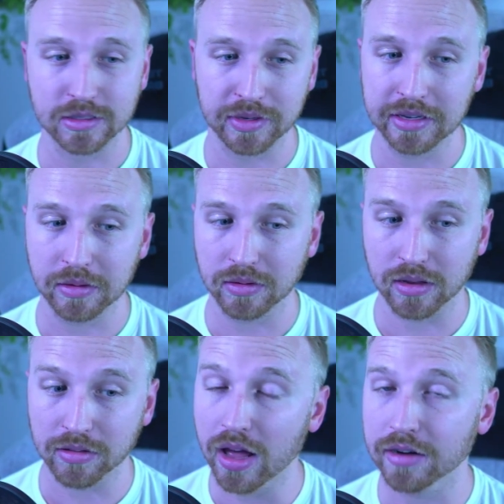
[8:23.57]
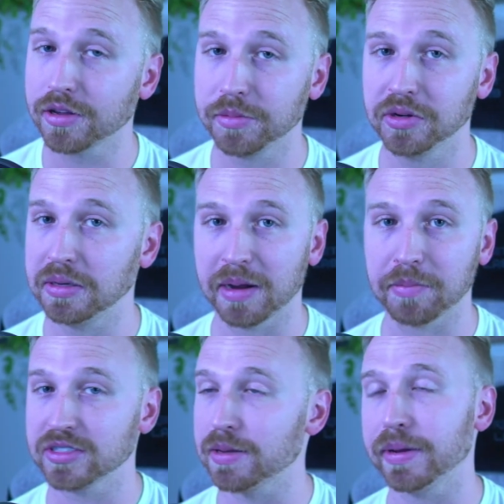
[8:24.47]
A lot of community
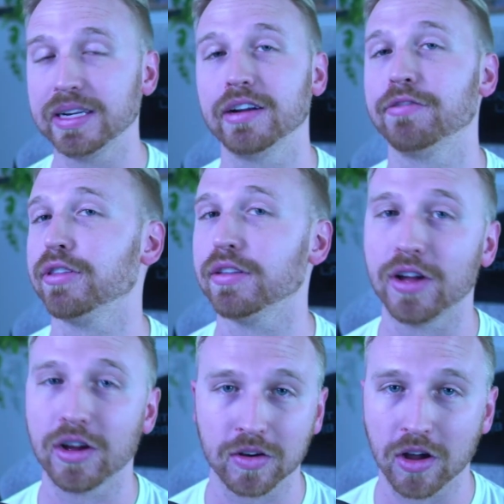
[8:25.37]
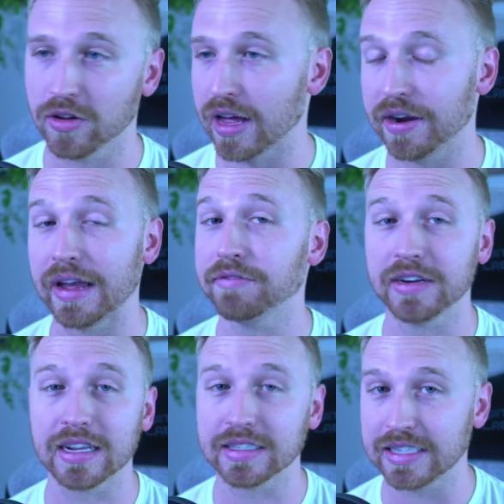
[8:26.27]
members have been here for the long haul, and I have
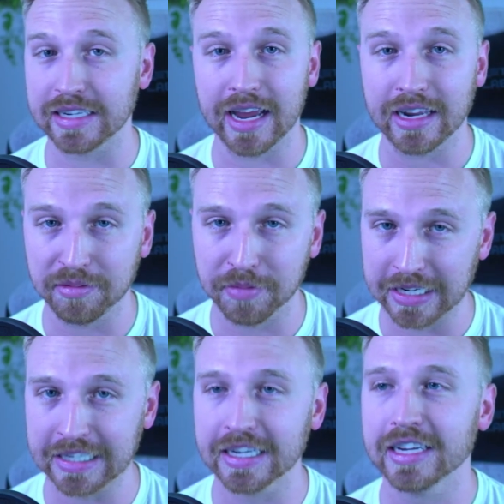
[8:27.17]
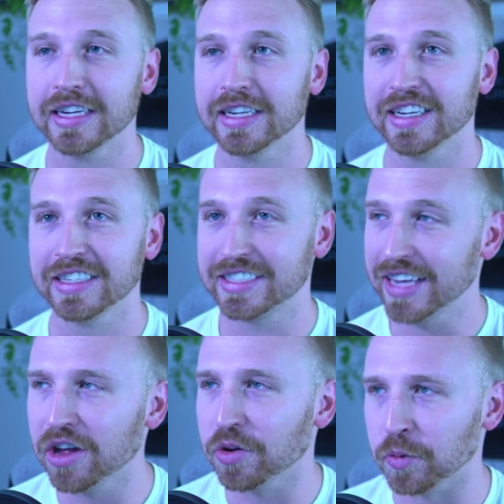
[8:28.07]
not seen anybody
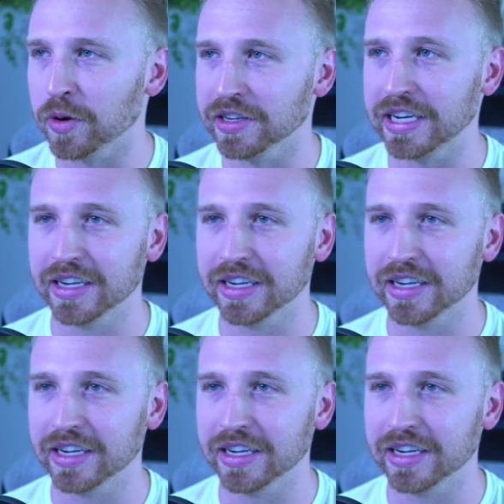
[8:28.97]
sell really.